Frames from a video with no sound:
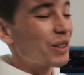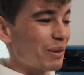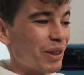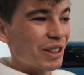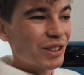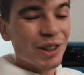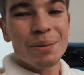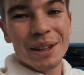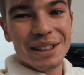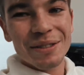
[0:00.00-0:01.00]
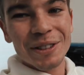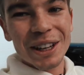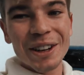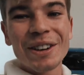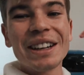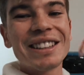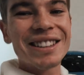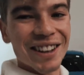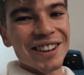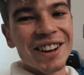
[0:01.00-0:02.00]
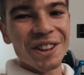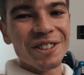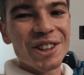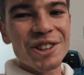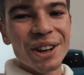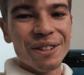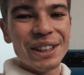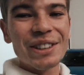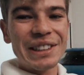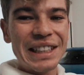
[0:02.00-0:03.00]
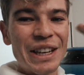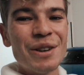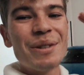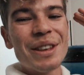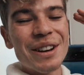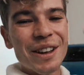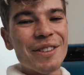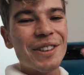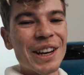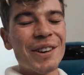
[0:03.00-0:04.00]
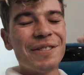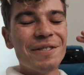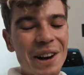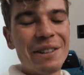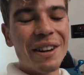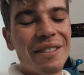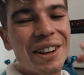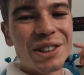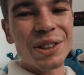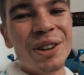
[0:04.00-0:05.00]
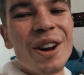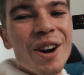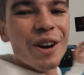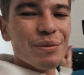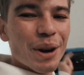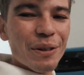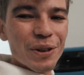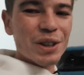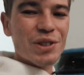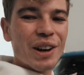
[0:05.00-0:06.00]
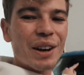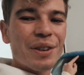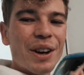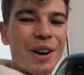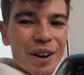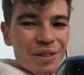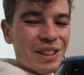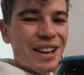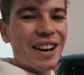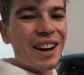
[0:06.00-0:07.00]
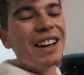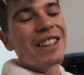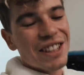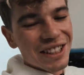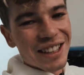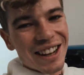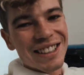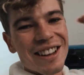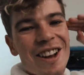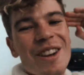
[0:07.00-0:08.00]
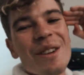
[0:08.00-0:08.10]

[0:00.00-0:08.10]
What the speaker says: So I'm gonna stop this video and start another one straight away. So I'll see you with another video very, very, very soon of my first drive of this car. Cheers, guys.